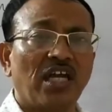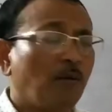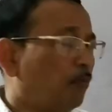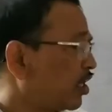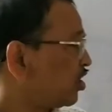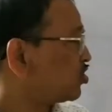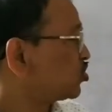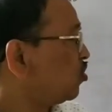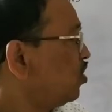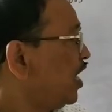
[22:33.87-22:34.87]
but
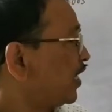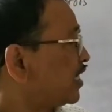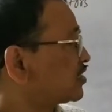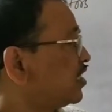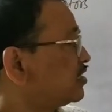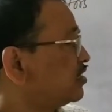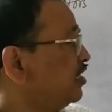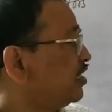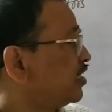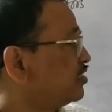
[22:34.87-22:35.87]
also caseal
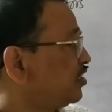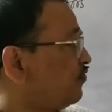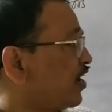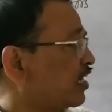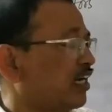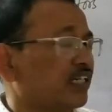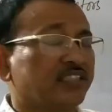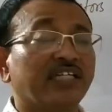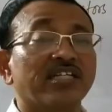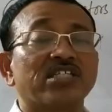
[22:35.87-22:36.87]
intrinsic factor
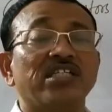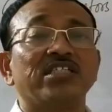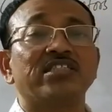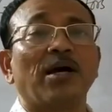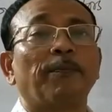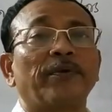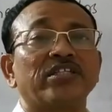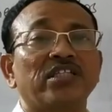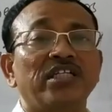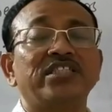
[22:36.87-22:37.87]
secretion is
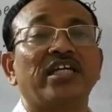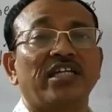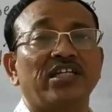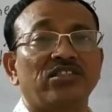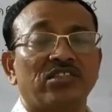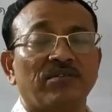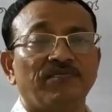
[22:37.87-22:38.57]
suppressed, is decreased.